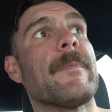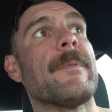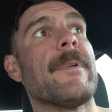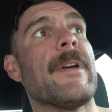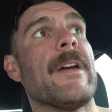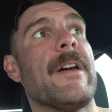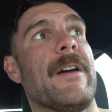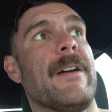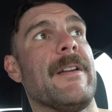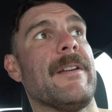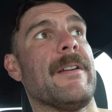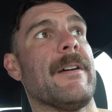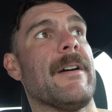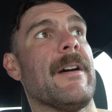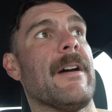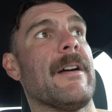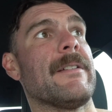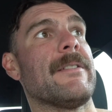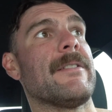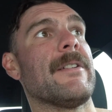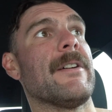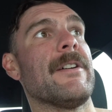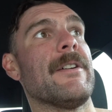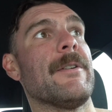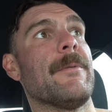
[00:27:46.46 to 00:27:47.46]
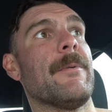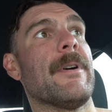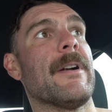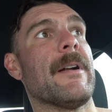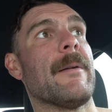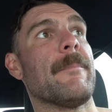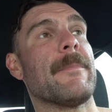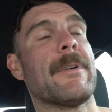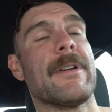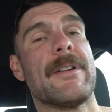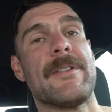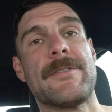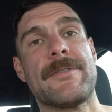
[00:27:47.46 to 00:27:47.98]
And I tell you what,
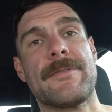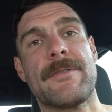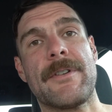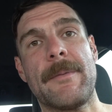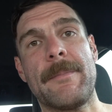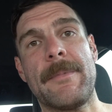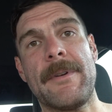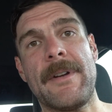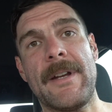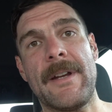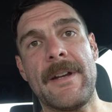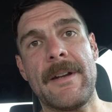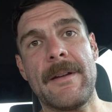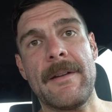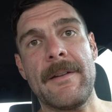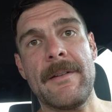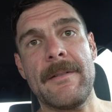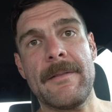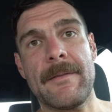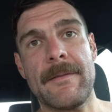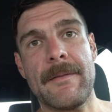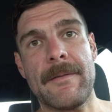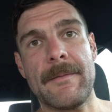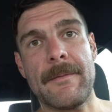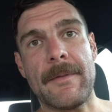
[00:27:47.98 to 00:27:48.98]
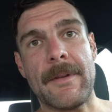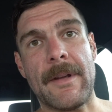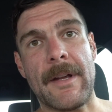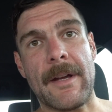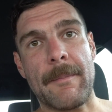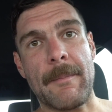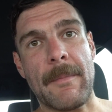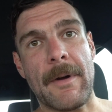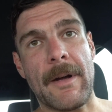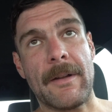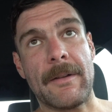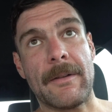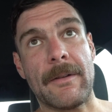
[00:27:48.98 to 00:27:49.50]
I'm contributing like
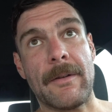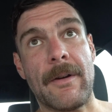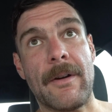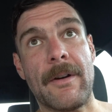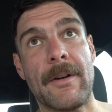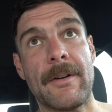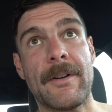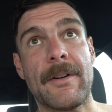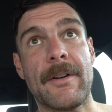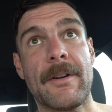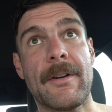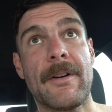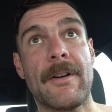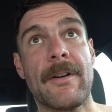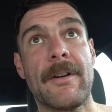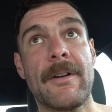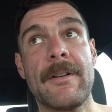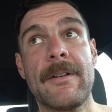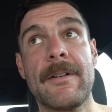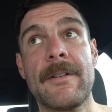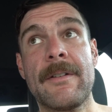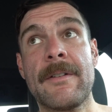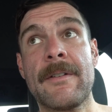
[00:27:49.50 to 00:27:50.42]
my longer,